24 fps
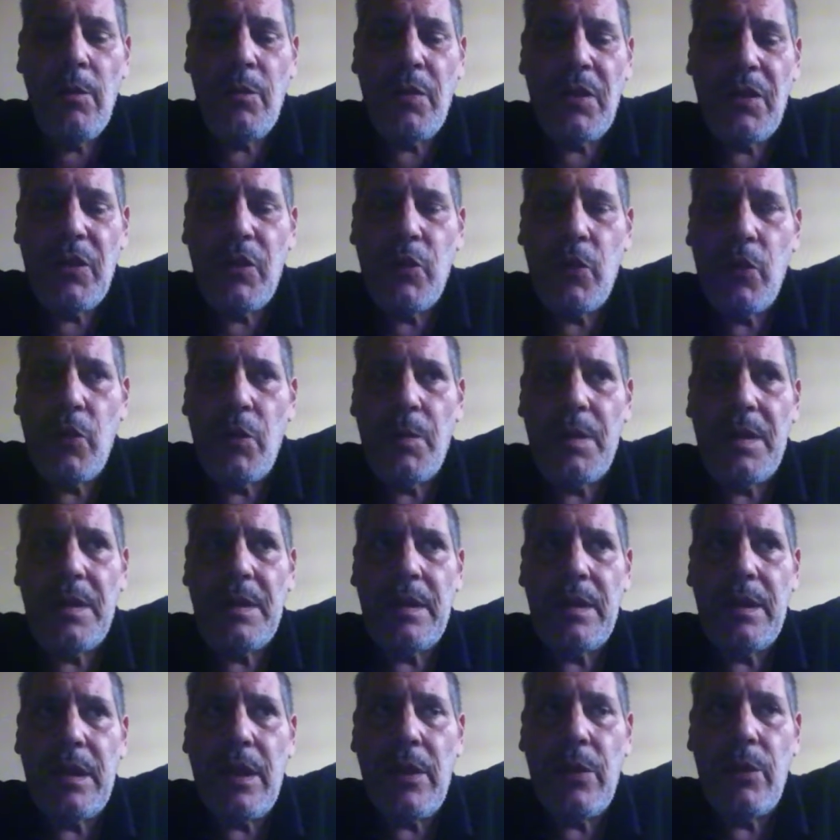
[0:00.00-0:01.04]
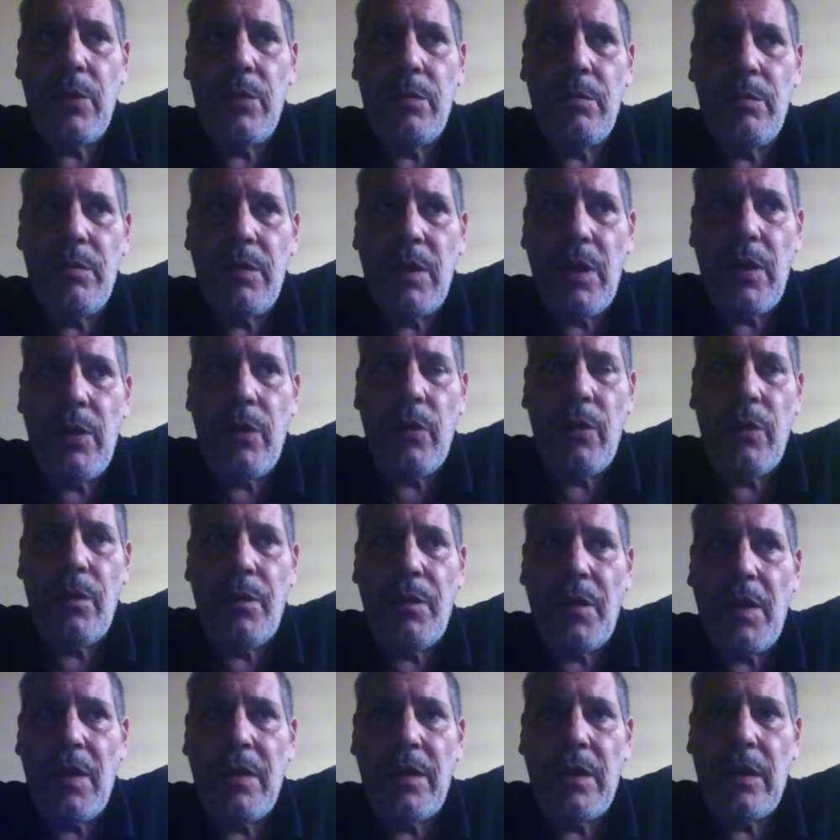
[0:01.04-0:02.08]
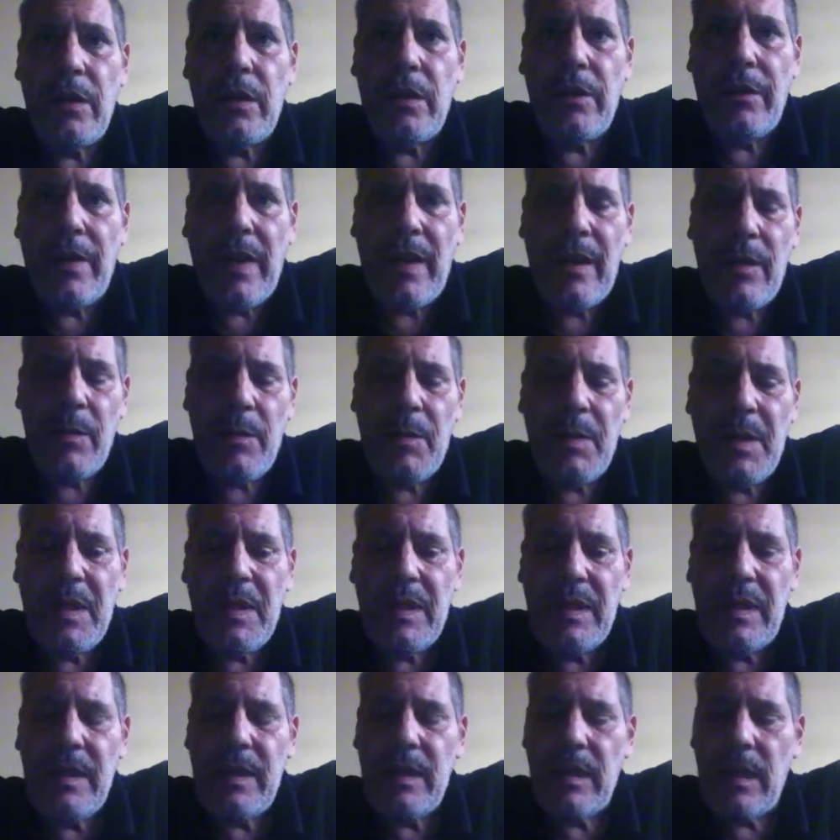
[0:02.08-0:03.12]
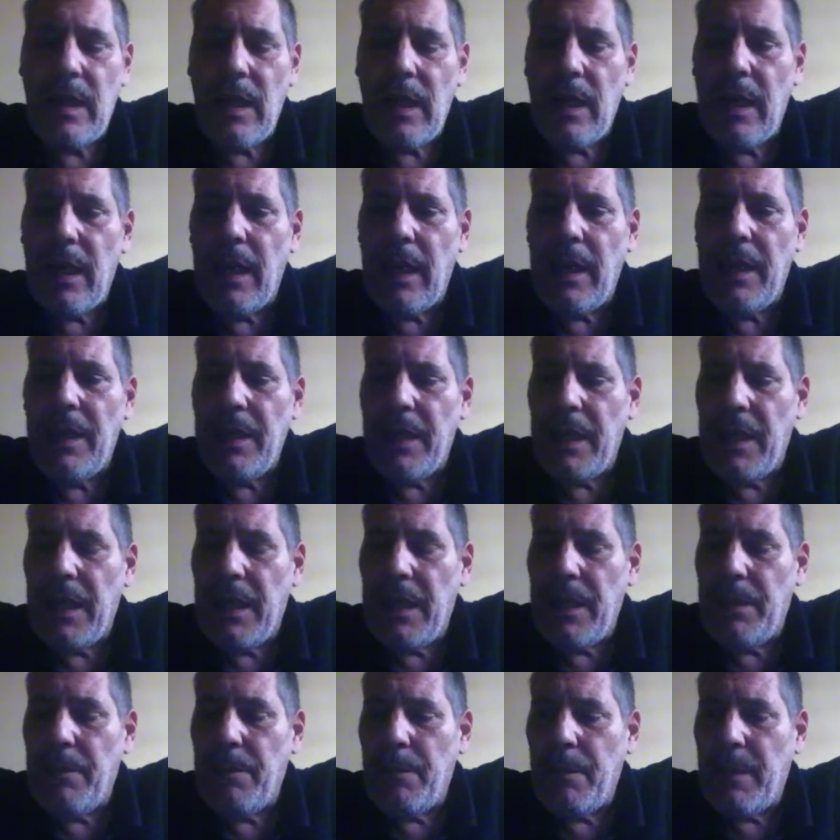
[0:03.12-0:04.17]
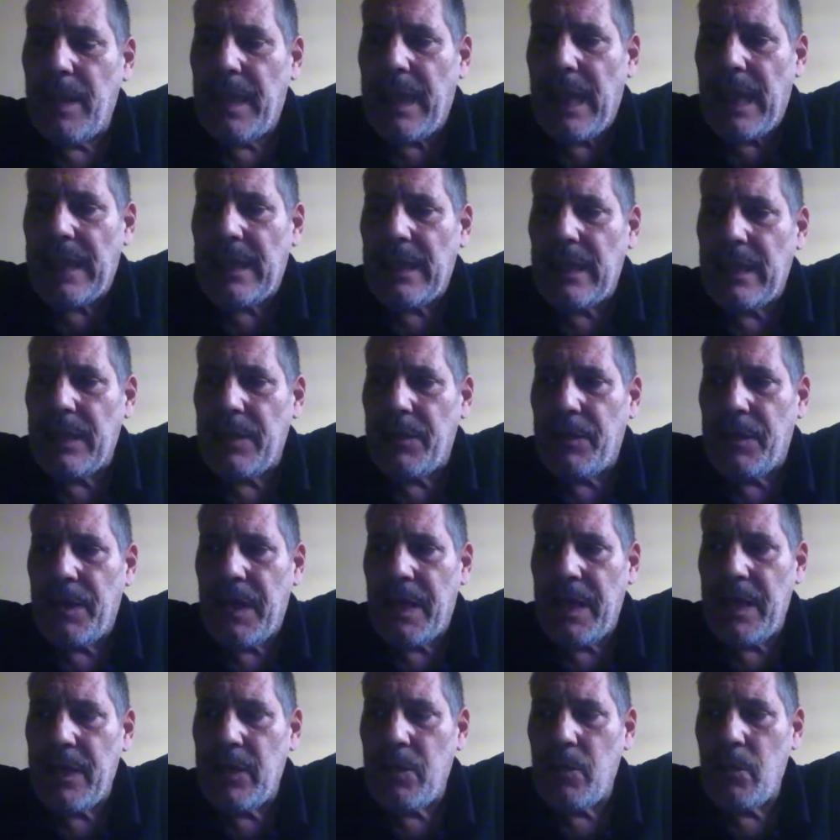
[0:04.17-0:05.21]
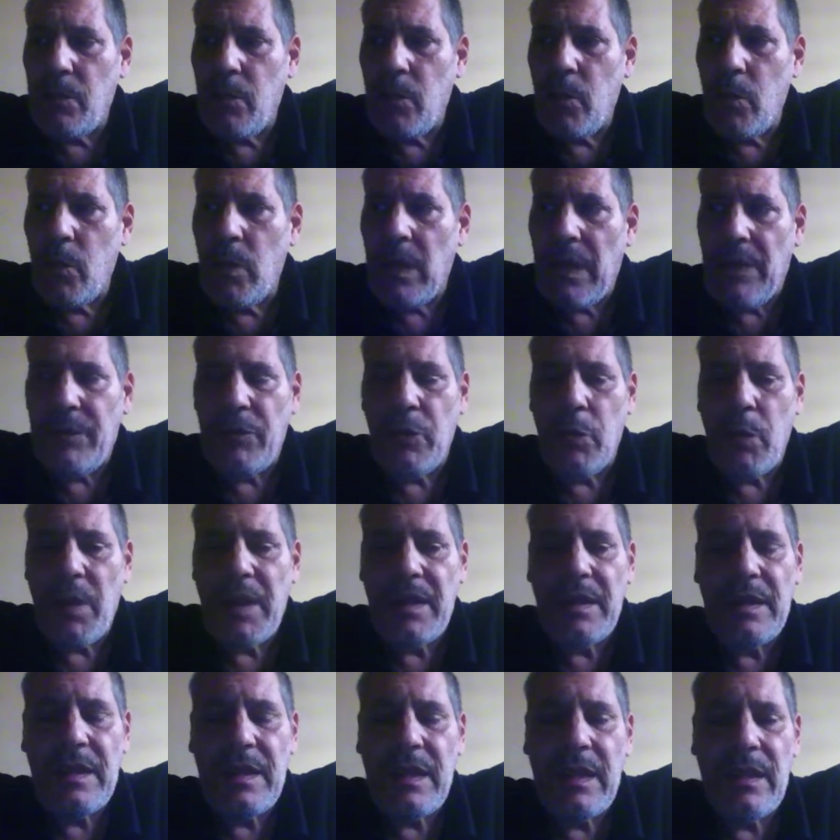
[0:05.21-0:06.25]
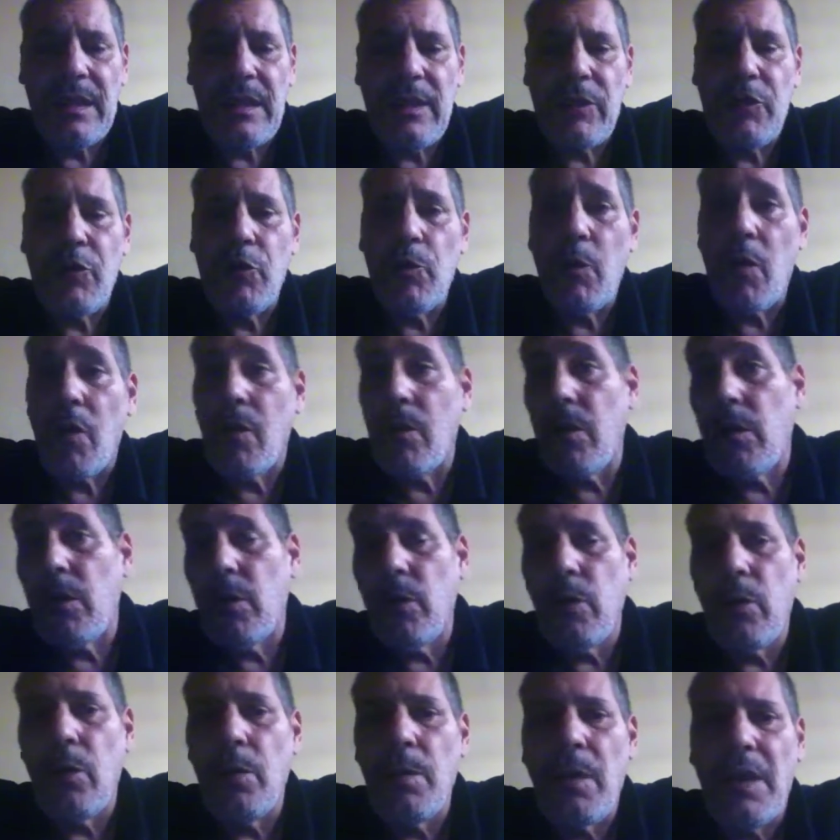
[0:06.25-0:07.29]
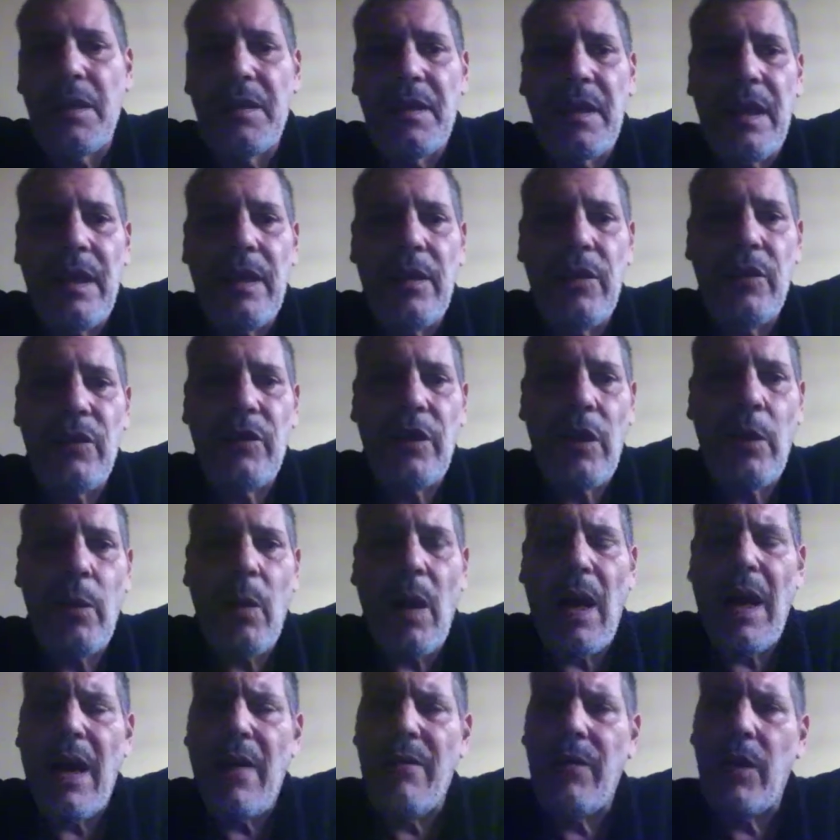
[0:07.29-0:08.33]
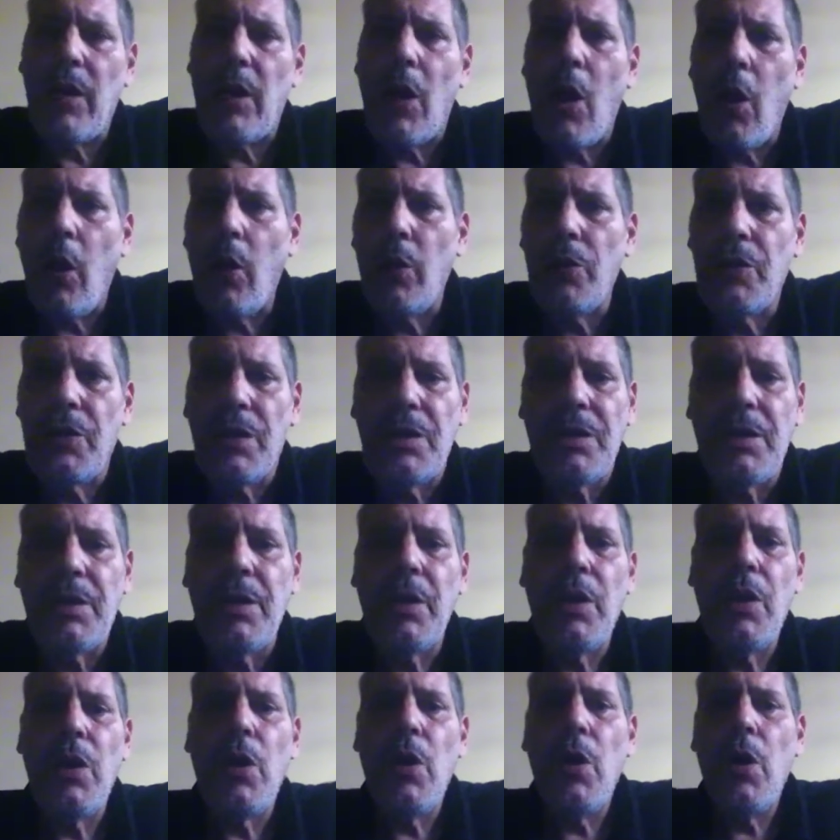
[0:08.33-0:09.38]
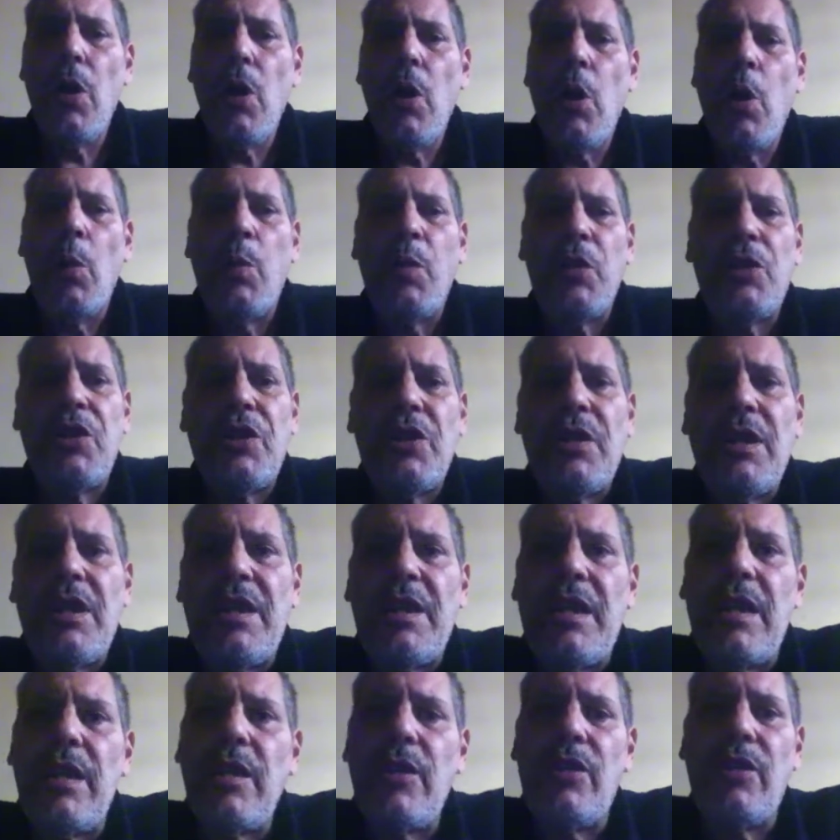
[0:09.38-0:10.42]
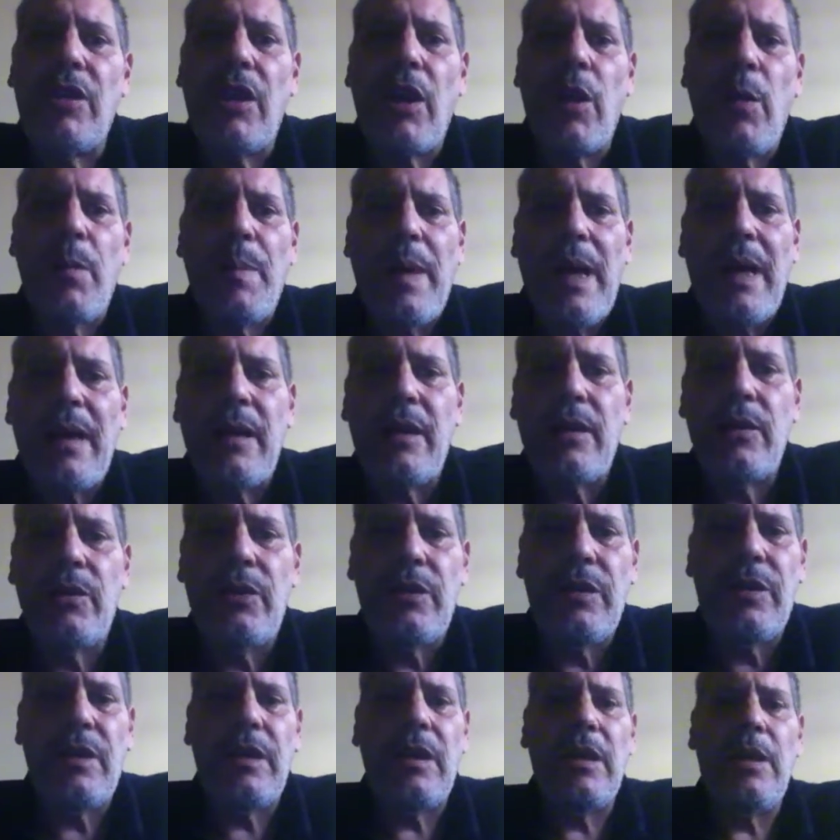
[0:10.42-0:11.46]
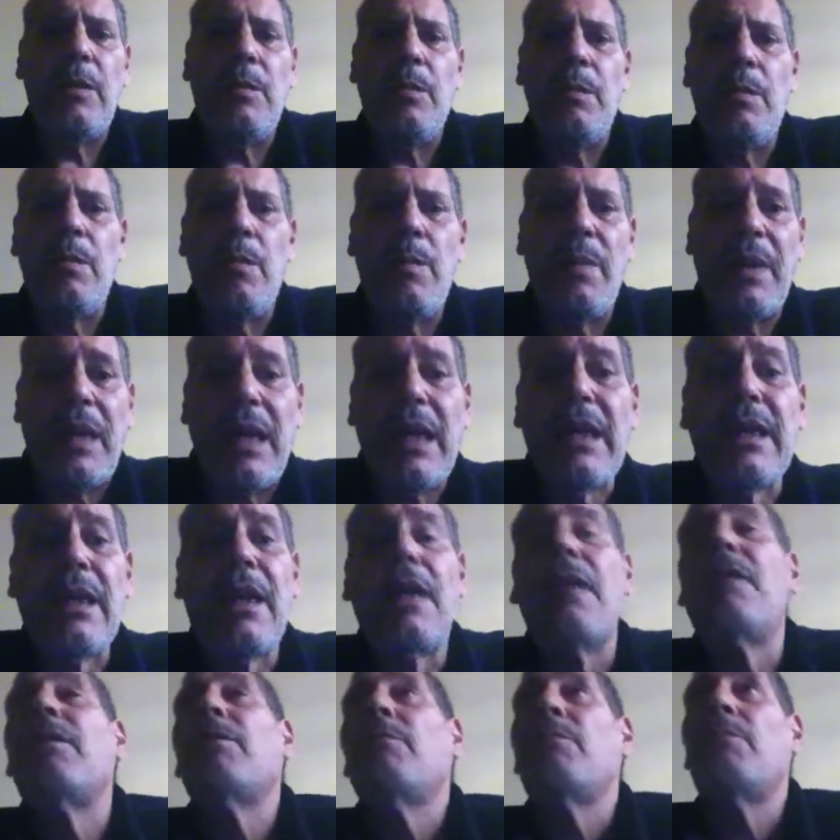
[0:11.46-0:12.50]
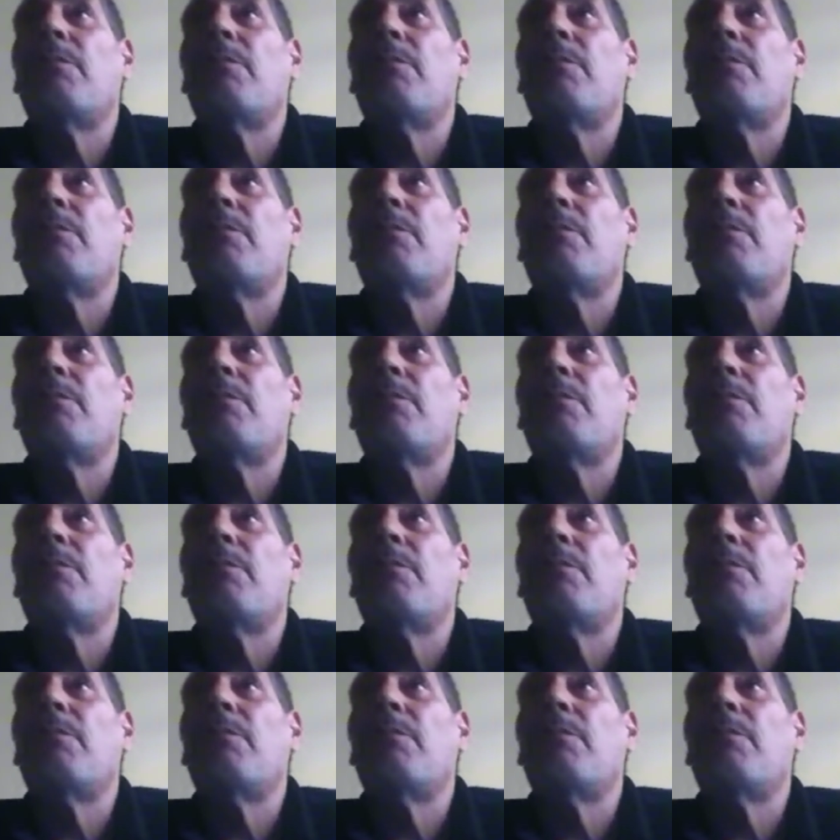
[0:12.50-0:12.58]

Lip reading: Pretty sore, but no further developments in the Catalan affairs. We'll have to wait and see until tomorrow or Monday. So I have a golden opportunity to go back to the beginning